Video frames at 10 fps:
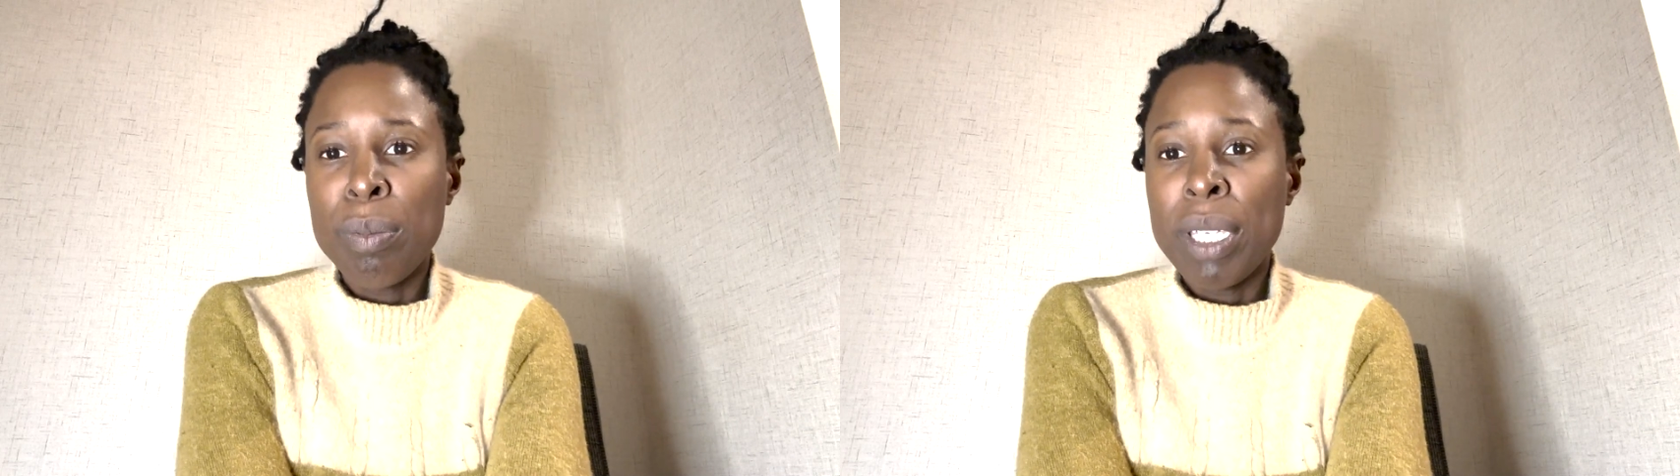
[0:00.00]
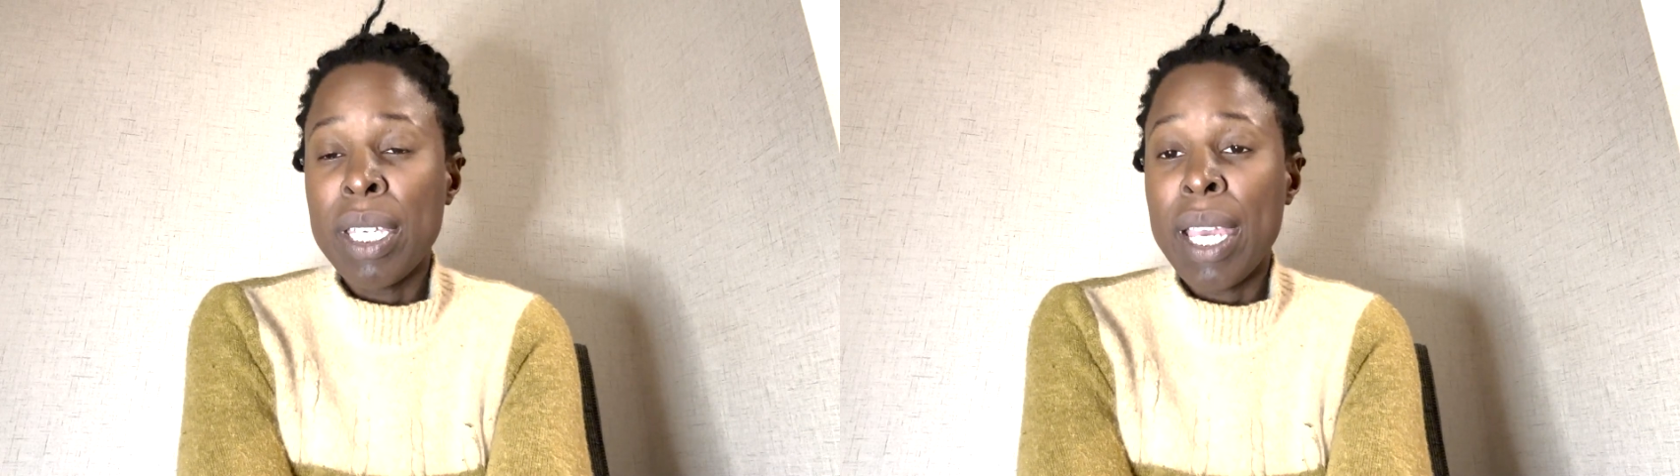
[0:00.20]

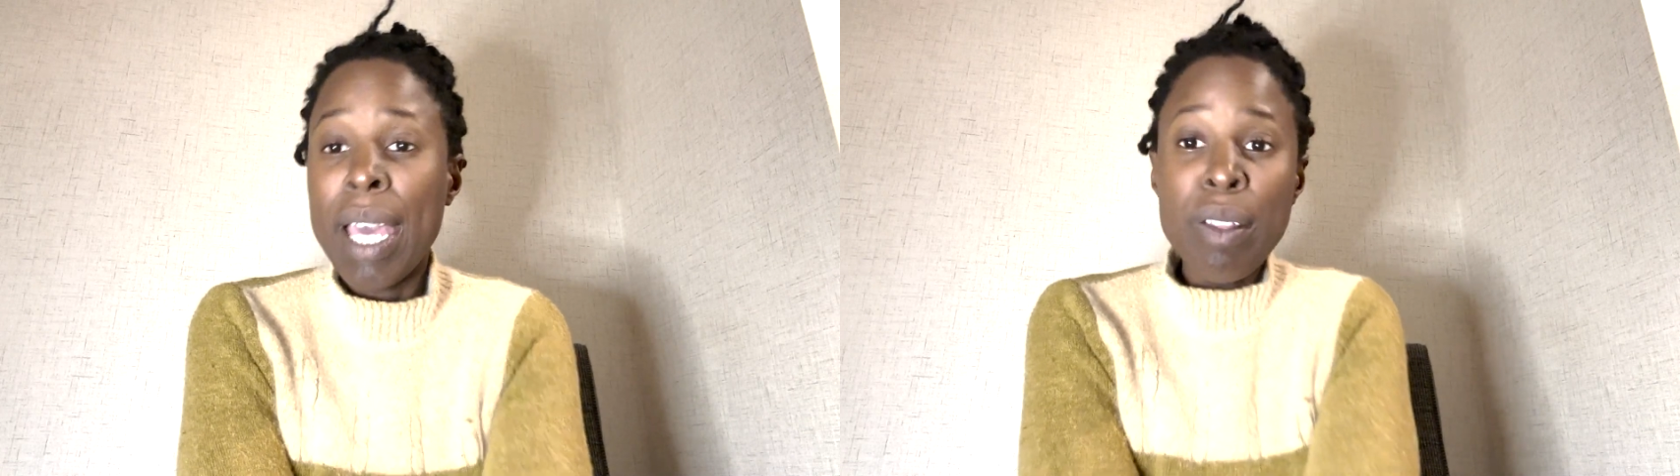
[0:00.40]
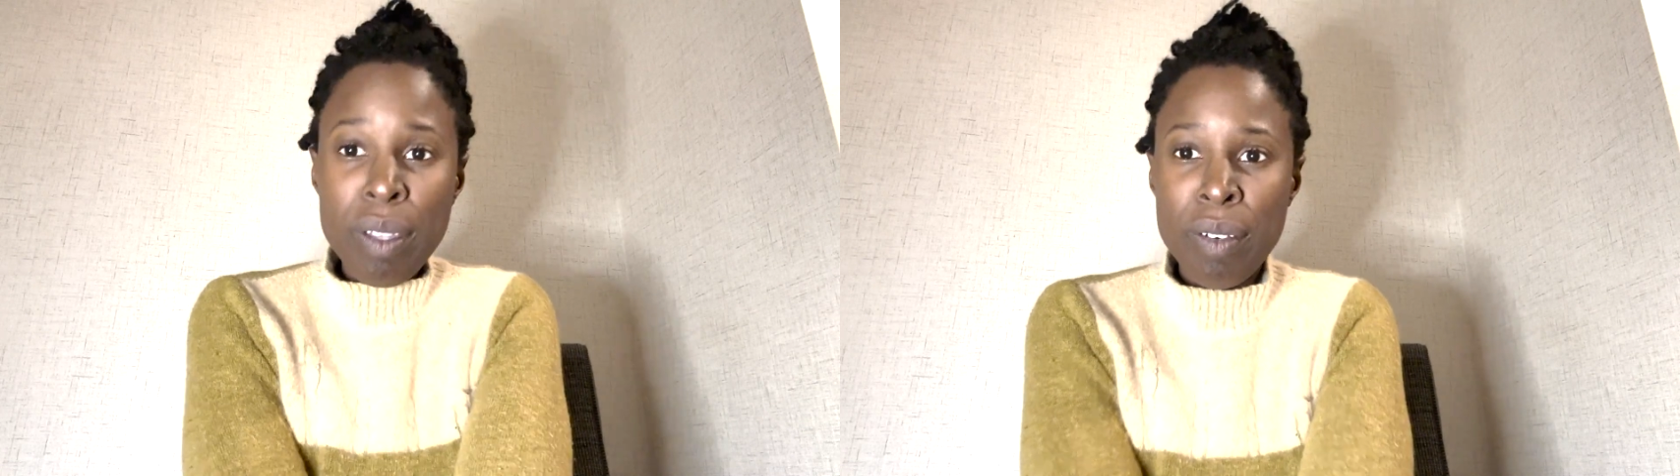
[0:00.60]
be a
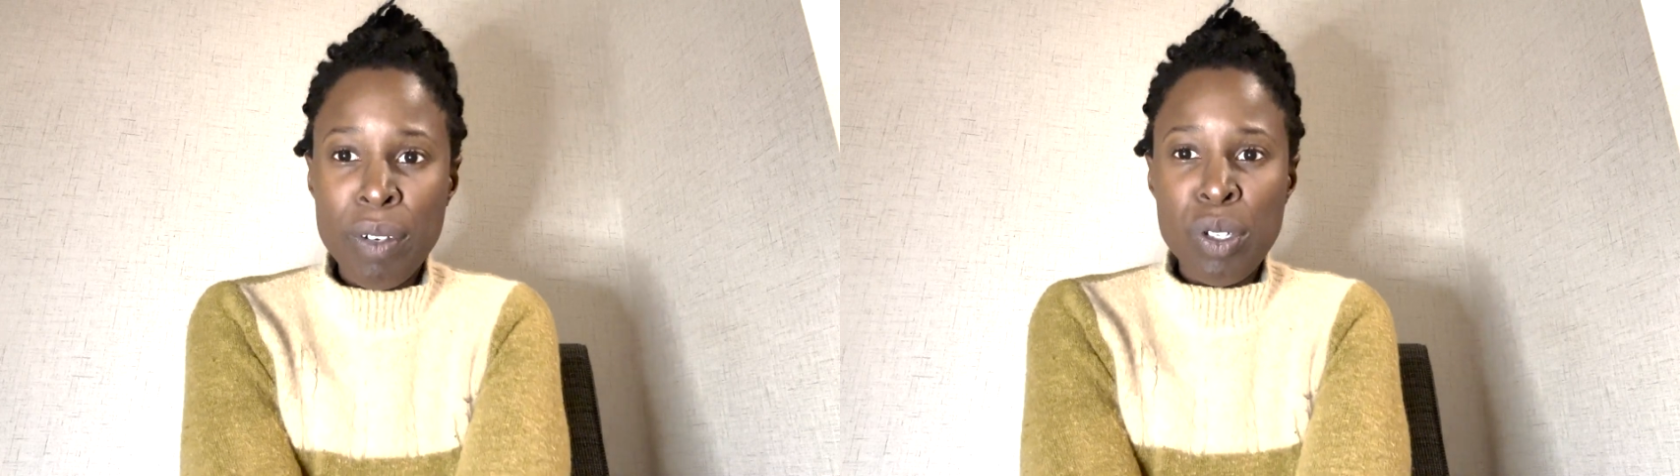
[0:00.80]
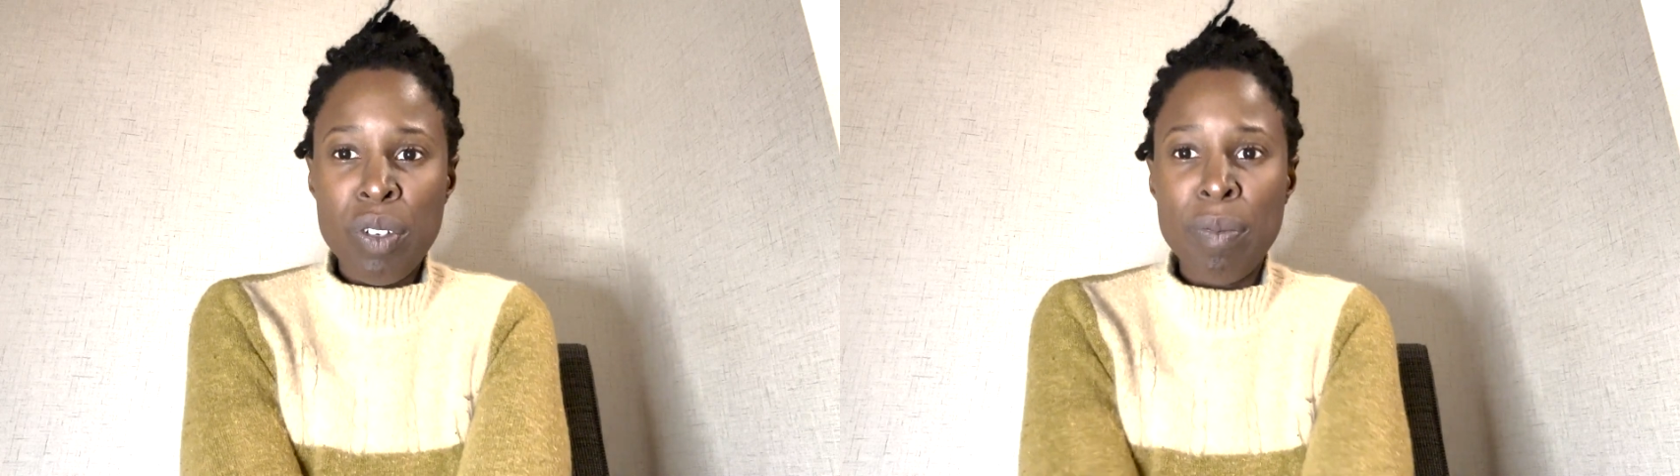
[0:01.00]
healthier
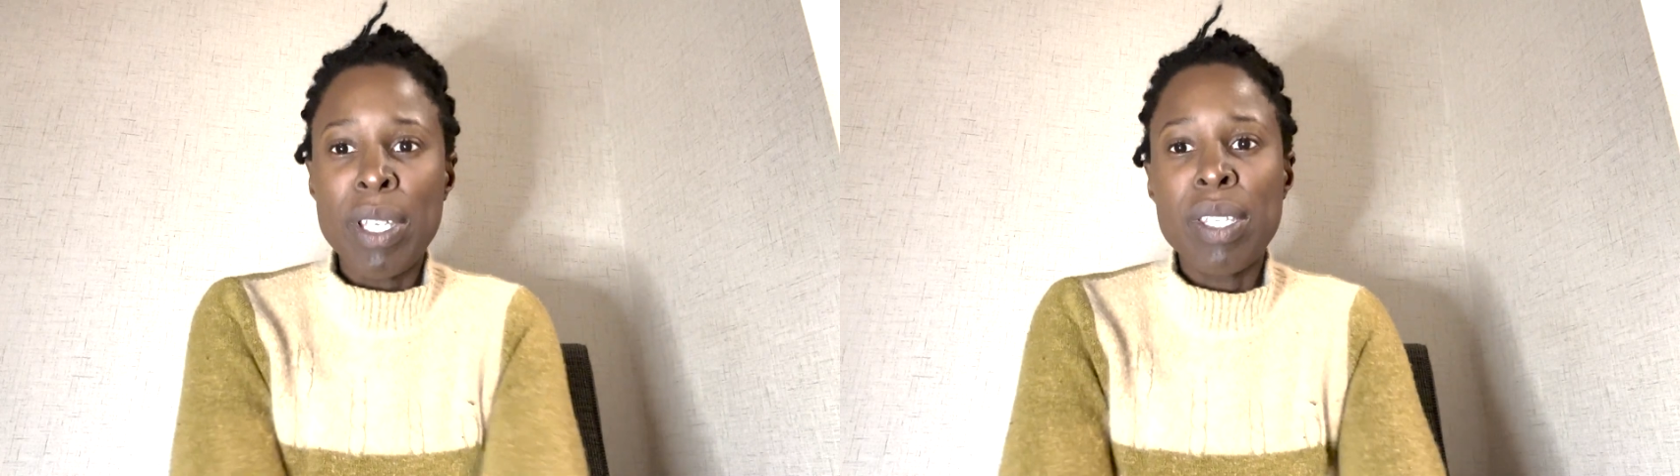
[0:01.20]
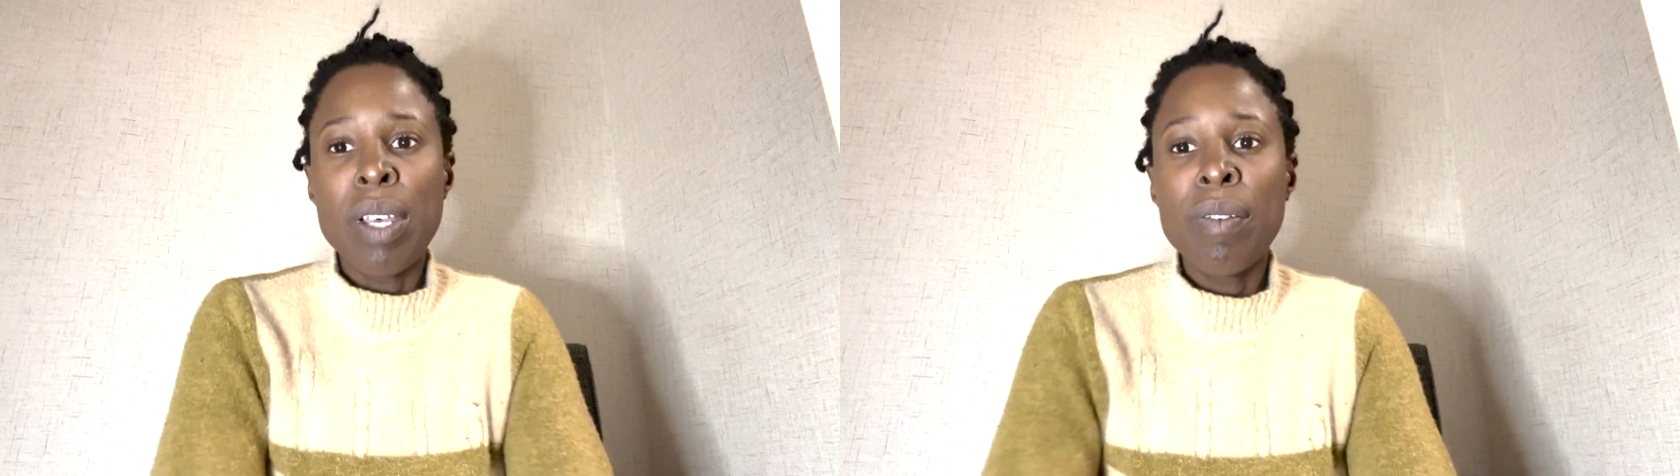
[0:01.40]
version of
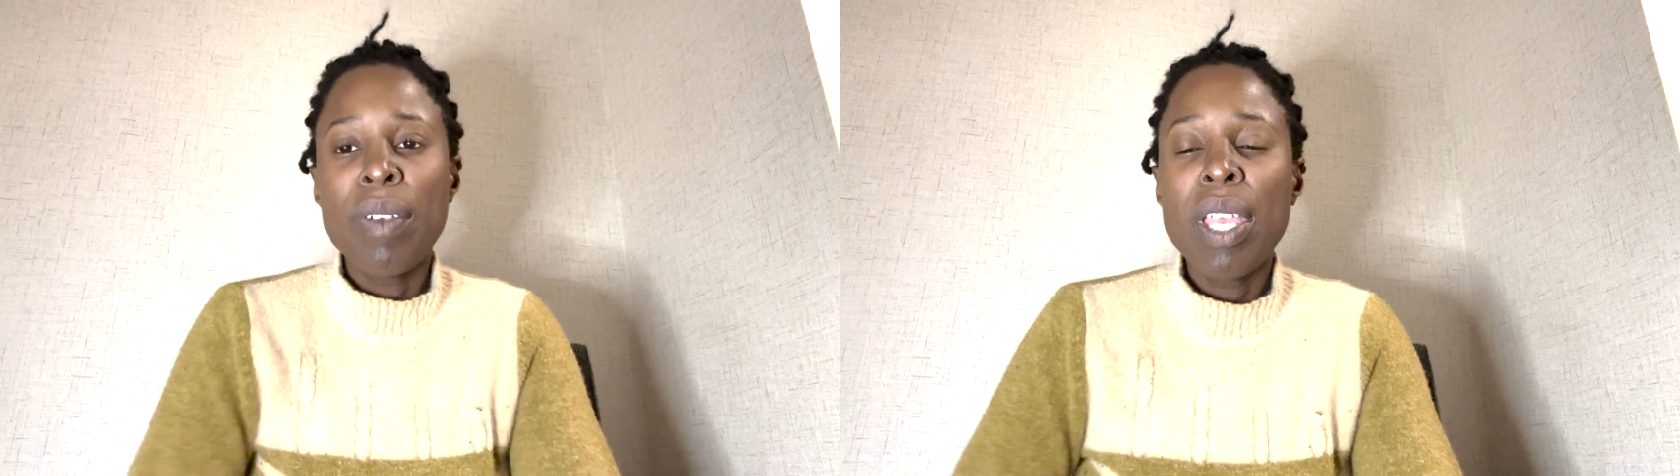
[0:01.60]
myself.